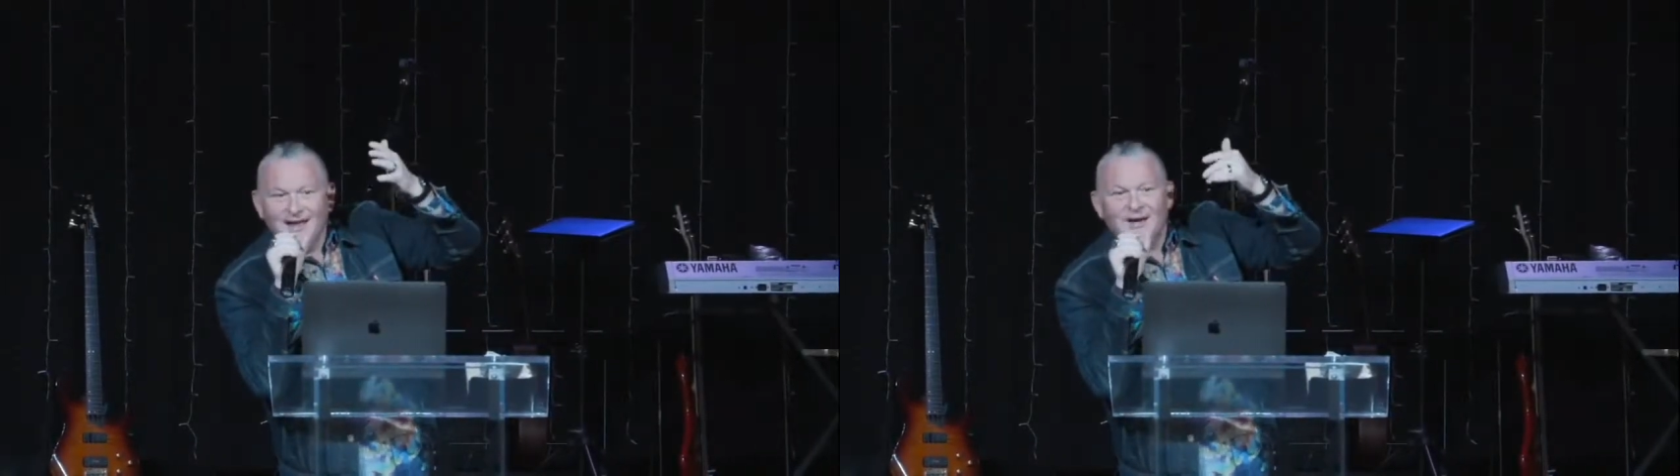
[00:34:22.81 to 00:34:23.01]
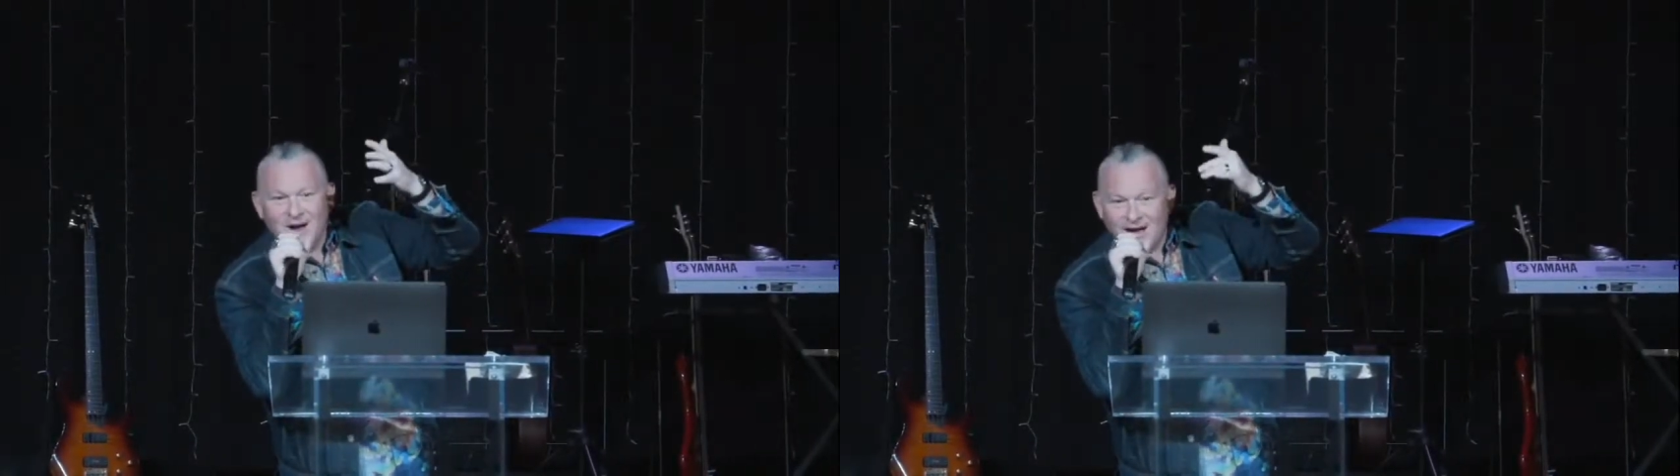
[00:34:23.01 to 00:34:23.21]

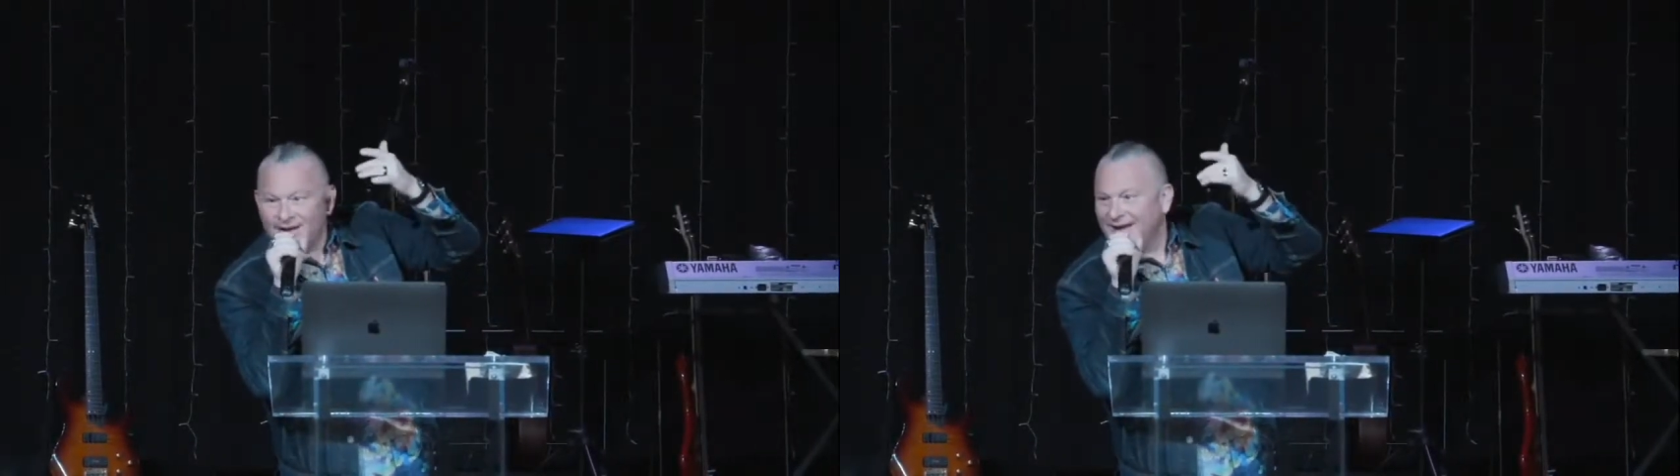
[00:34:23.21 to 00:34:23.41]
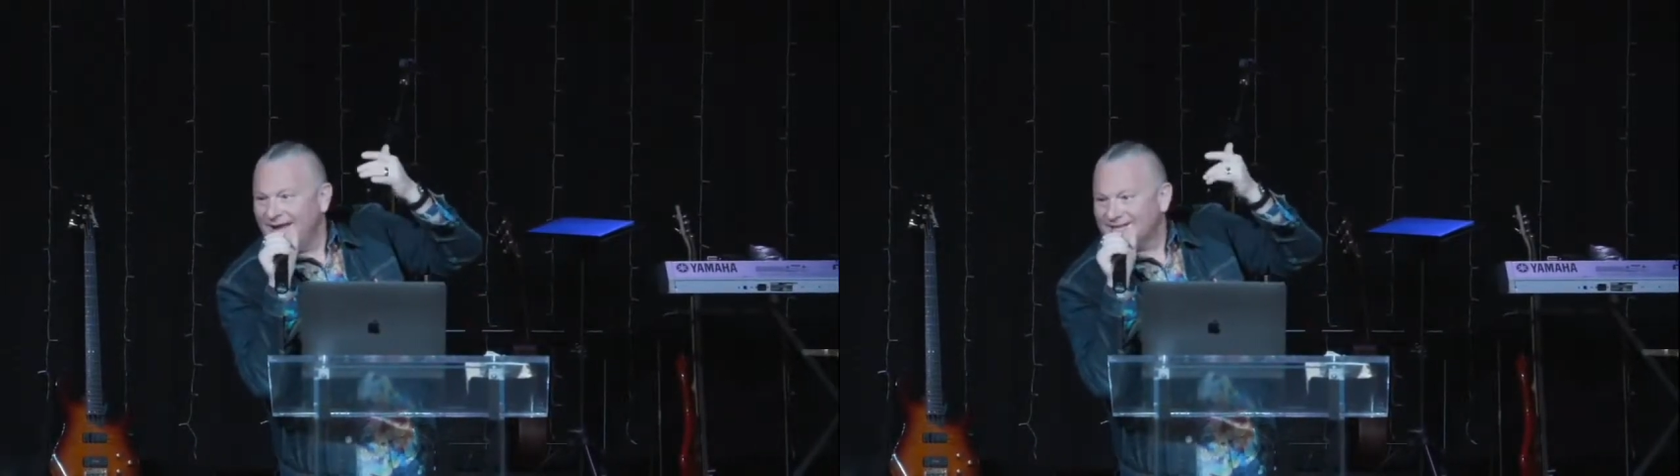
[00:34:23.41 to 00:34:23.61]
Come on, I'm
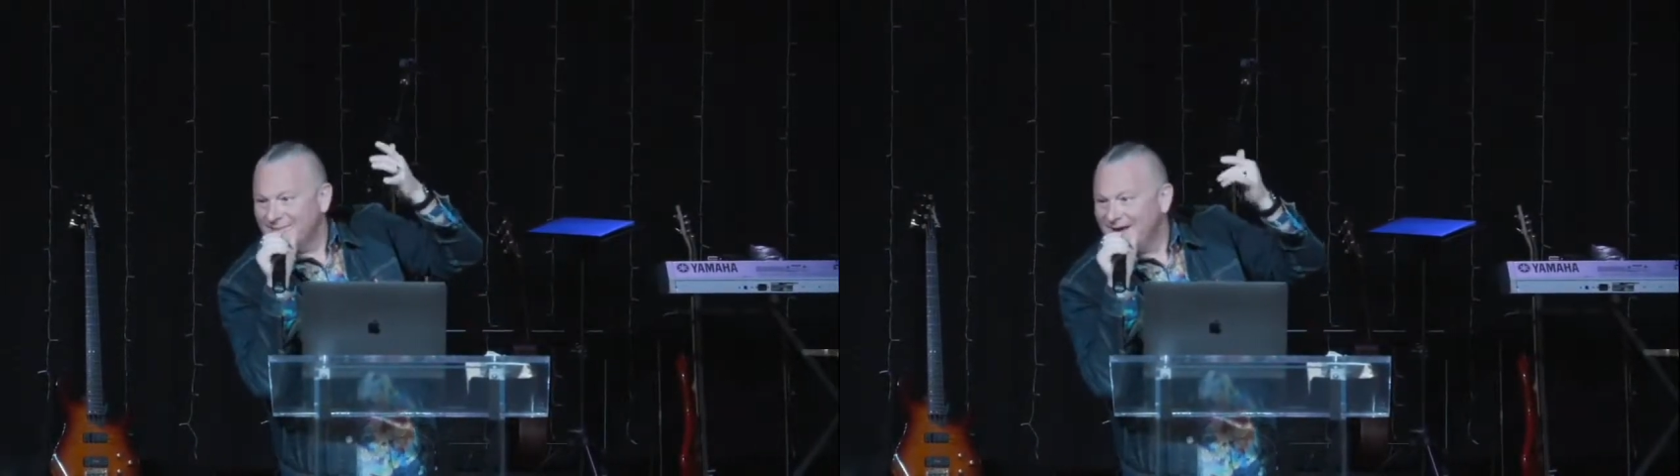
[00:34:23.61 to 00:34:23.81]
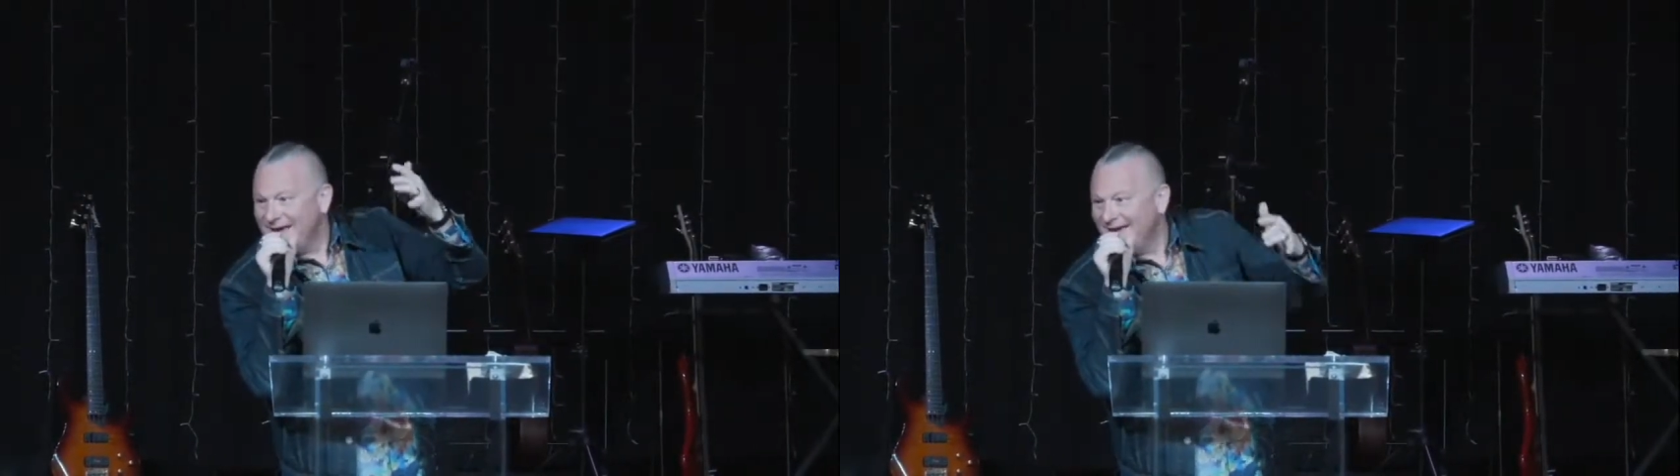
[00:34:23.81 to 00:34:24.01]
going to get
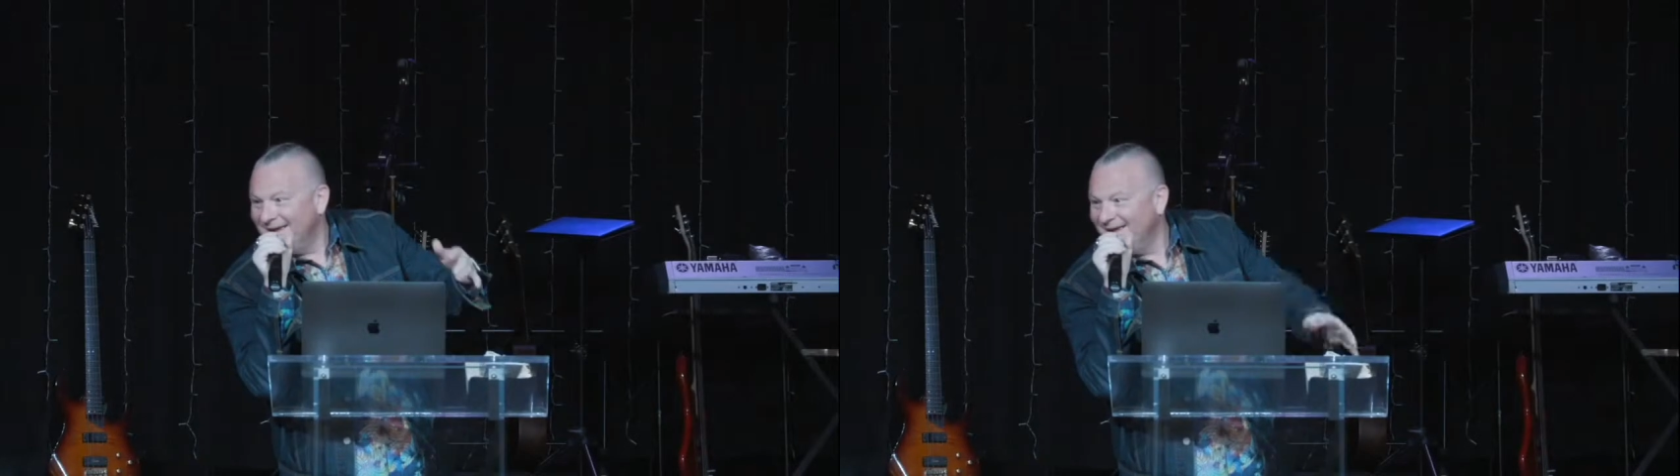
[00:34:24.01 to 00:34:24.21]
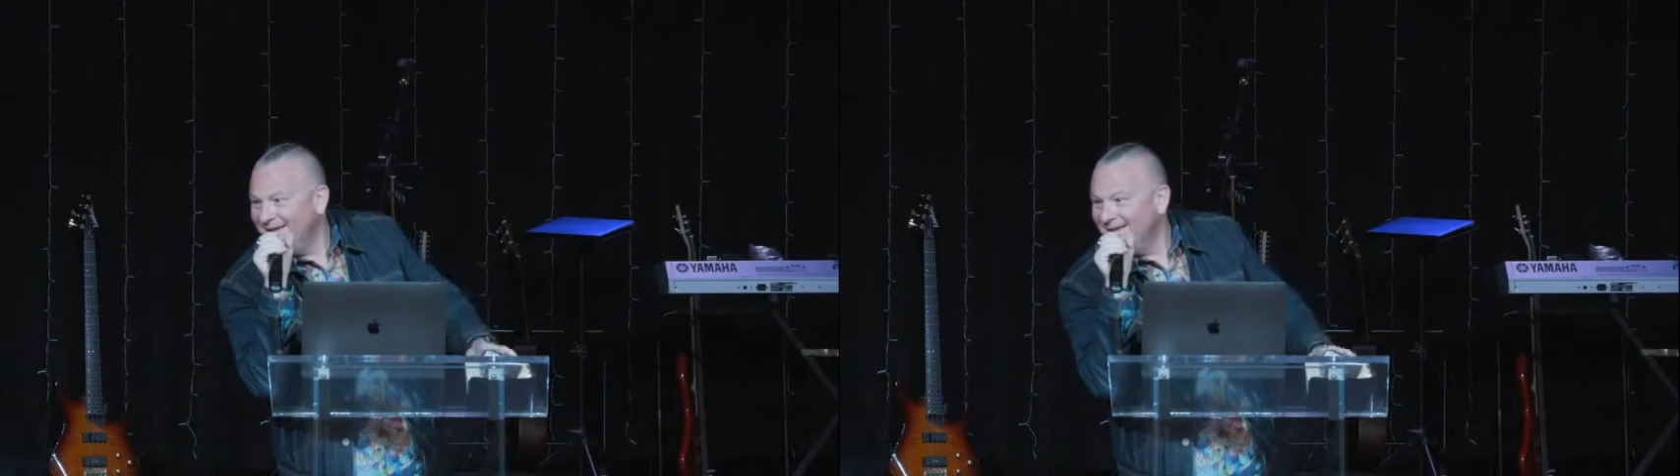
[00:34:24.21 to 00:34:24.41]
some of that.